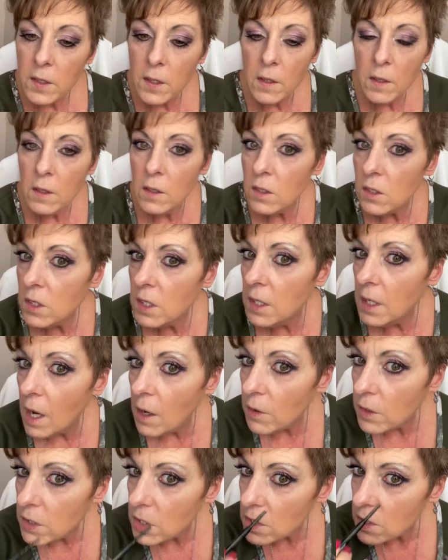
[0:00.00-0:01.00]
And see how
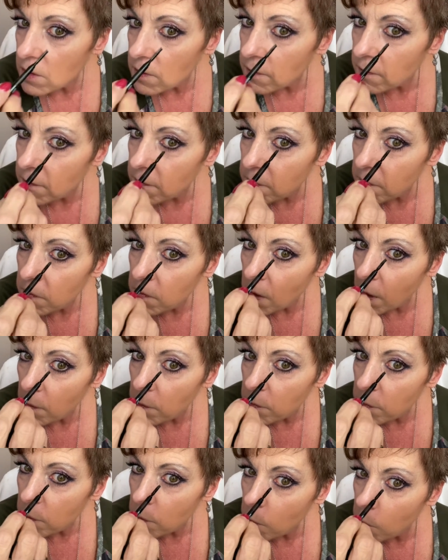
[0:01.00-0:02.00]
it's just,
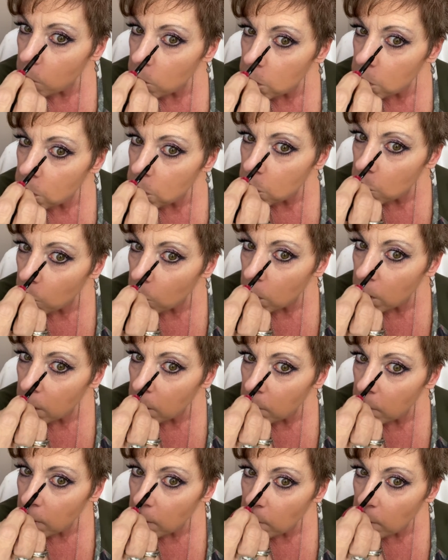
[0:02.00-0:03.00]
I'm
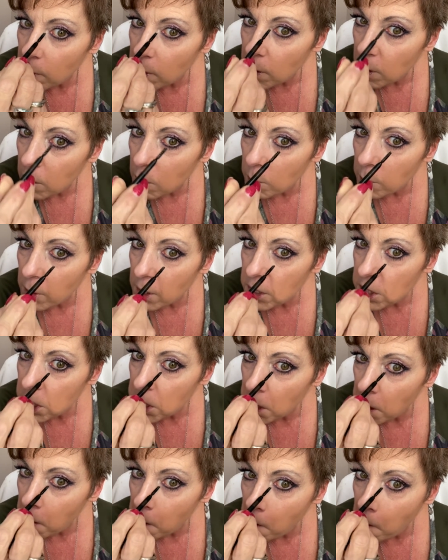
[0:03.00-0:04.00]
swirling my little brush
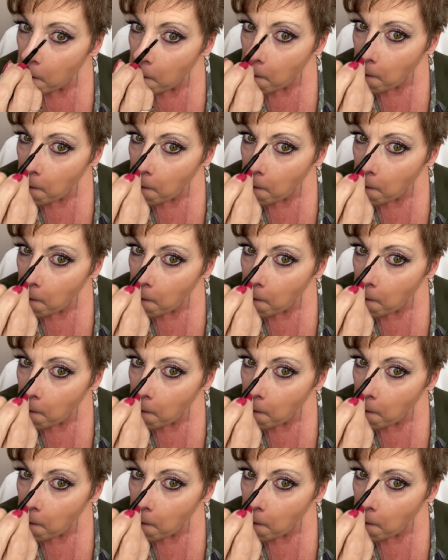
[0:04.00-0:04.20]
here,